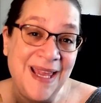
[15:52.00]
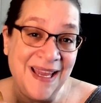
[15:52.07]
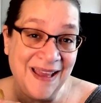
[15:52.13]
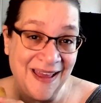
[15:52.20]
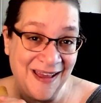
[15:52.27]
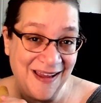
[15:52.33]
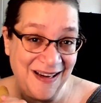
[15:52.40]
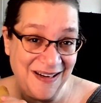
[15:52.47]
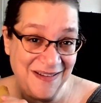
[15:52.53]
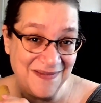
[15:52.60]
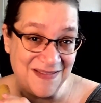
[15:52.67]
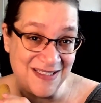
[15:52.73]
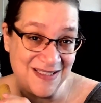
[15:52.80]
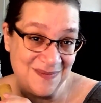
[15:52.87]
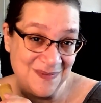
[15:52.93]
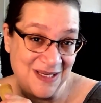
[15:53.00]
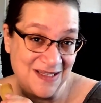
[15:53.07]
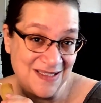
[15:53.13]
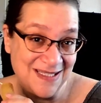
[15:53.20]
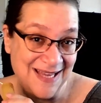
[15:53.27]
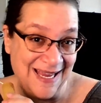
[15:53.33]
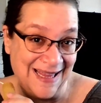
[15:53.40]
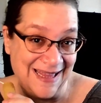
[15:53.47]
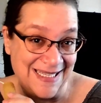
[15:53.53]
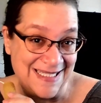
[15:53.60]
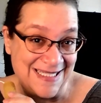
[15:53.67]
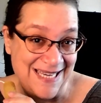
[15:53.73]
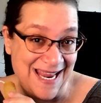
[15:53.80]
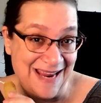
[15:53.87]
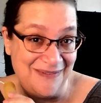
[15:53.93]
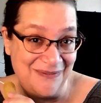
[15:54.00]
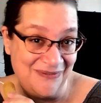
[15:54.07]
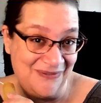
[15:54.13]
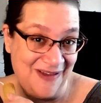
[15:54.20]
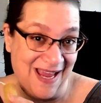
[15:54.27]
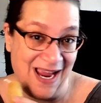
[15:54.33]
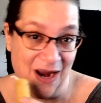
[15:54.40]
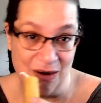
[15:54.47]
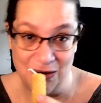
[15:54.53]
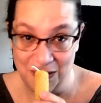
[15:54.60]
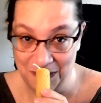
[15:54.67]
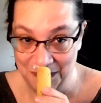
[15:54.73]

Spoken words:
Kind of smells like the state fair.